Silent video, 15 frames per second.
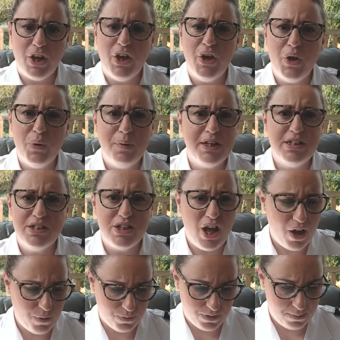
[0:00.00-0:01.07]
Who has
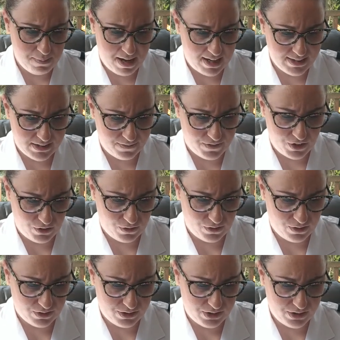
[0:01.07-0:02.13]
known the mind of the
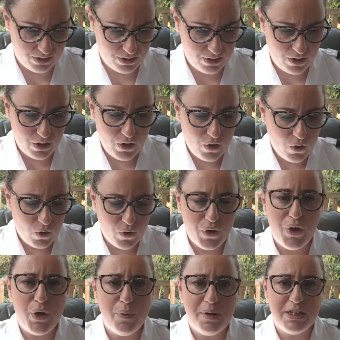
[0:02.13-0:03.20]
Lord? Or
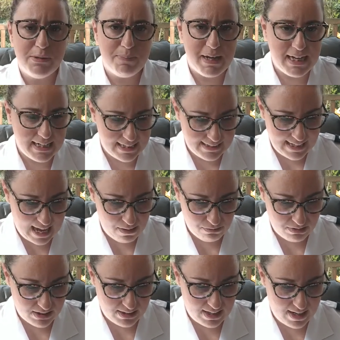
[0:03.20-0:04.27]
who has been his
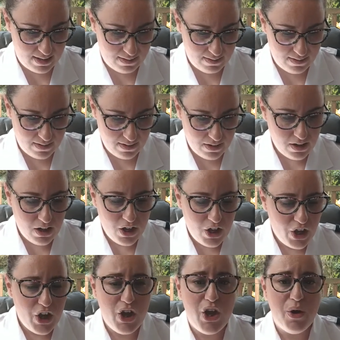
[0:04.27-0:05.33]
counsellor?
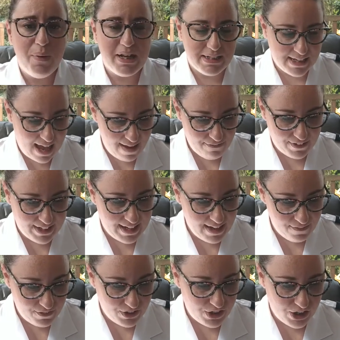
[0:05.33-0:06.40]
Who has ever
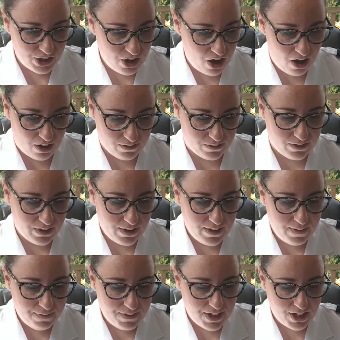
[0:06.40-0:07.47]
given to God
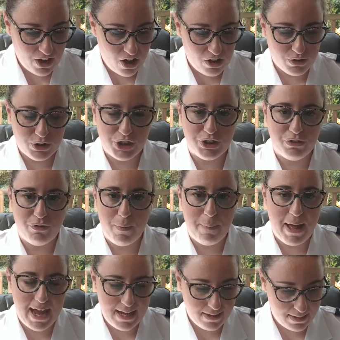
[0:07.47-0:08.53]
that God should
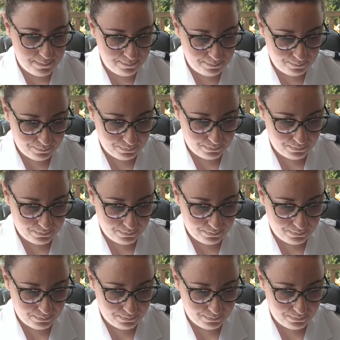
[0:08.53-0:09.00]
repay them?